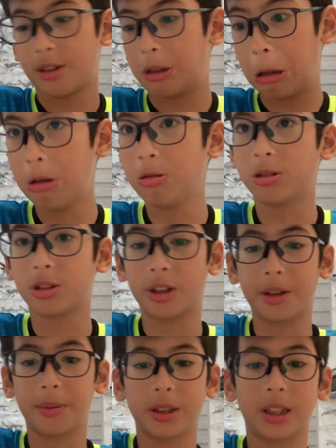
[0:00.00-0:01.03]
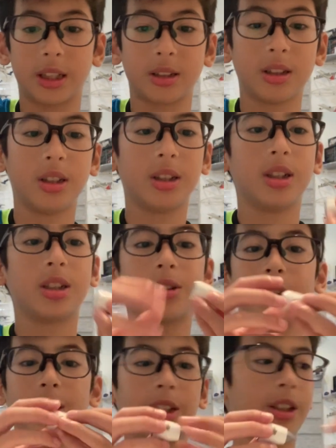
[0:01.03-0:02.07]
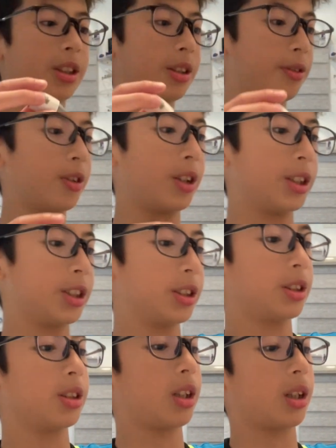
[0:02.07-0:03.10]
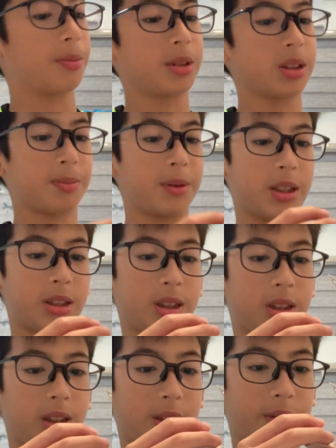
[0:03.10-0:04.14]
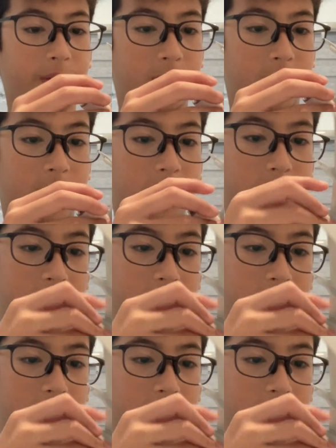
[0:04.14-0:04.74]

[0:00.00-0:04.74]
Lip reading: Oh, sorry about that. So here are the 4 engines. I'm gonna place it here first.